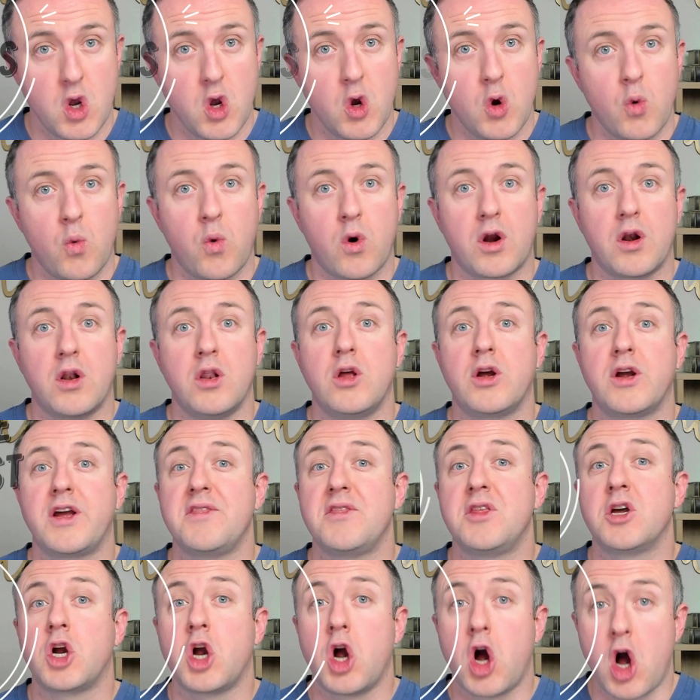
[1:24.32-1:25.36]
We're going to look at
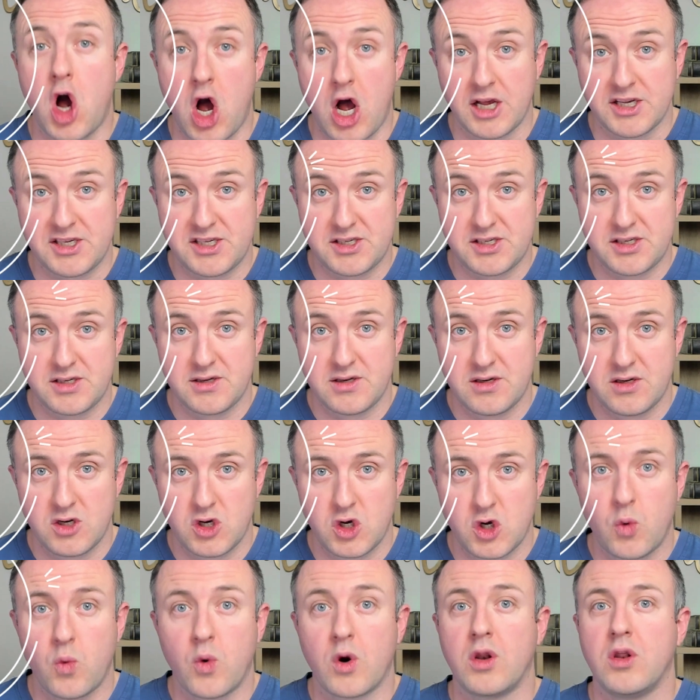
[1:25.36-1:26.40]
the cost.
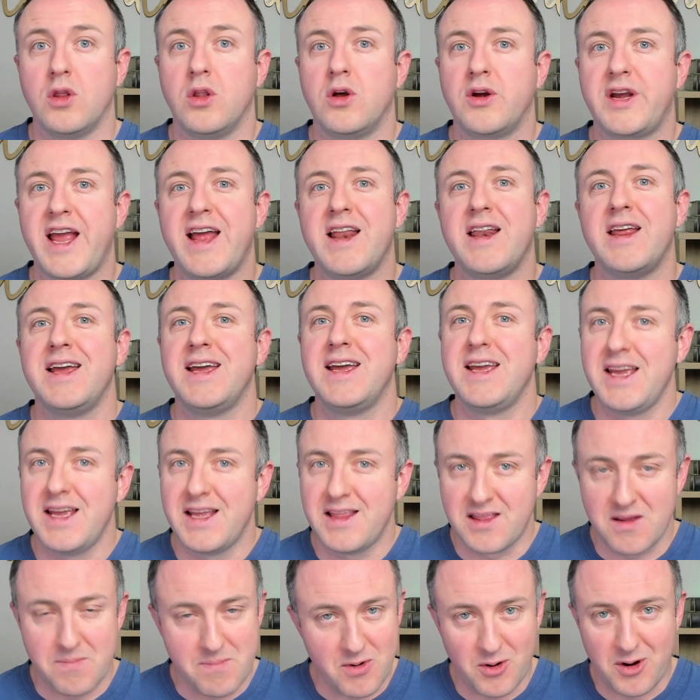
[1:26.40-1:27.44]
We're going to look at
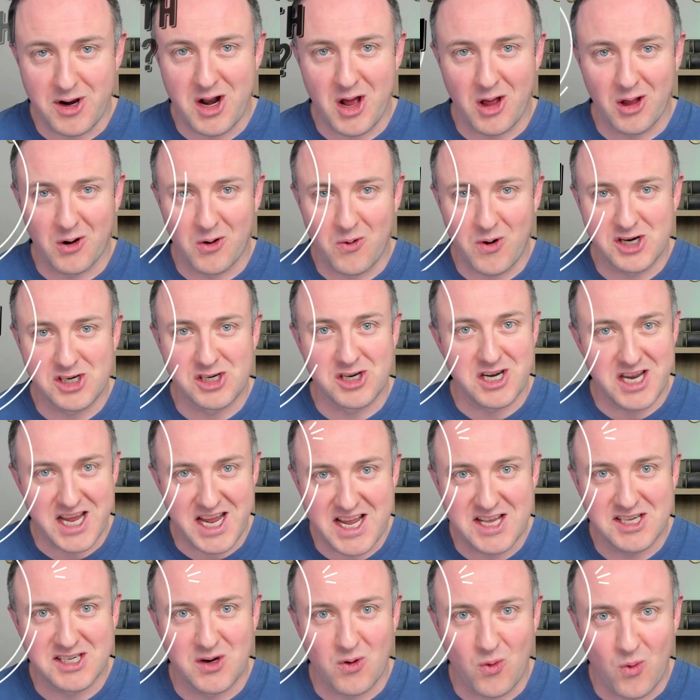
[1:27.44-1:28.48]
the million dollar question,
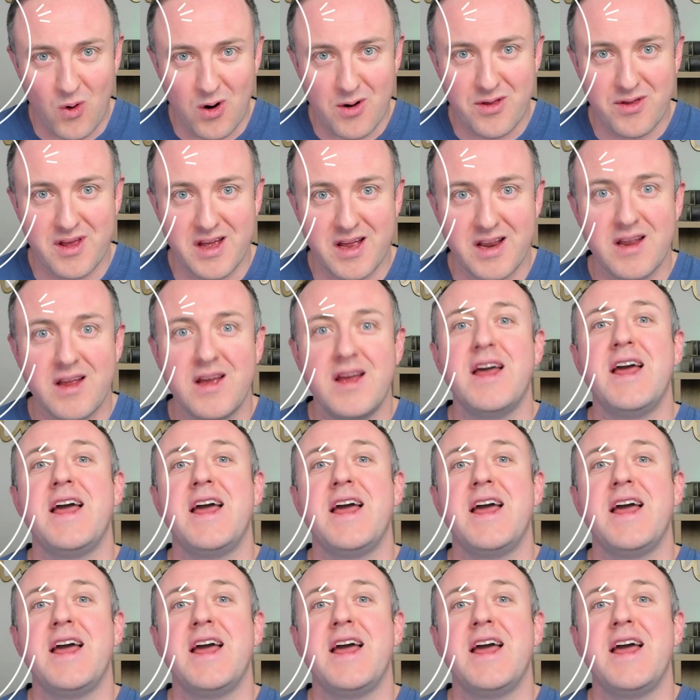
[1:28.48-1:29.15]
is it worth it?